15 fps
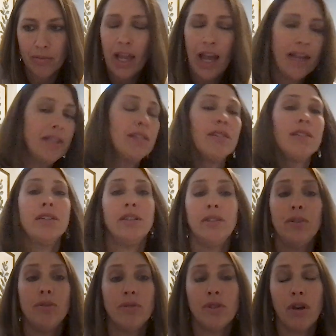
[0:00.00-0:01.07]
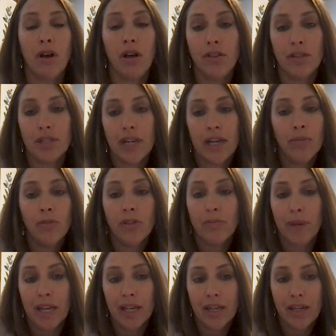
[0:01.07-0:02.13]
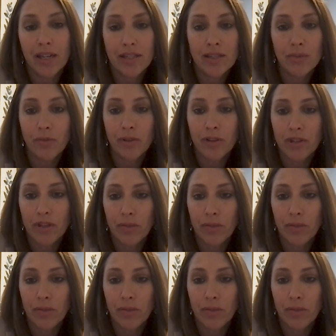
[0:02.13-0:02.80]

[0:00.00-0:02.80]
I still use all the time with my kids and with